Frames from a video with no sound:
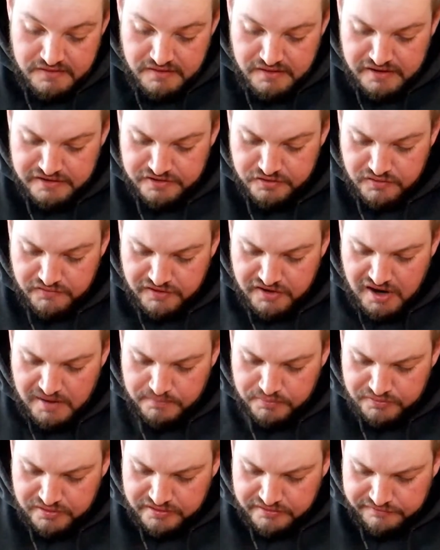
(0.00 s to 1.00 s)
I do have a
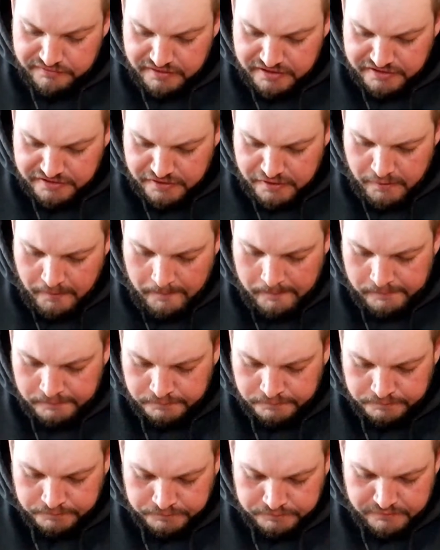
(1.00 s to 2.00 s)
couple in the freezer
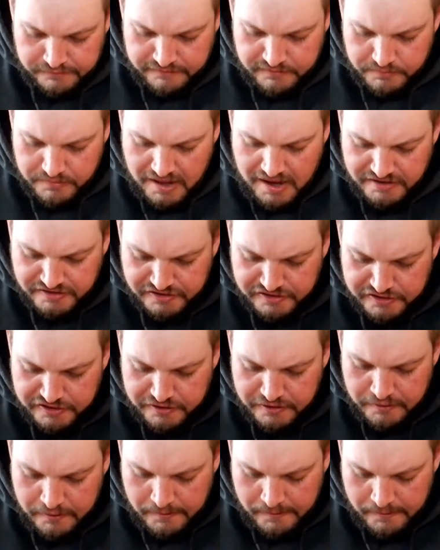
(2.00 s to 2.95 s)
from last year.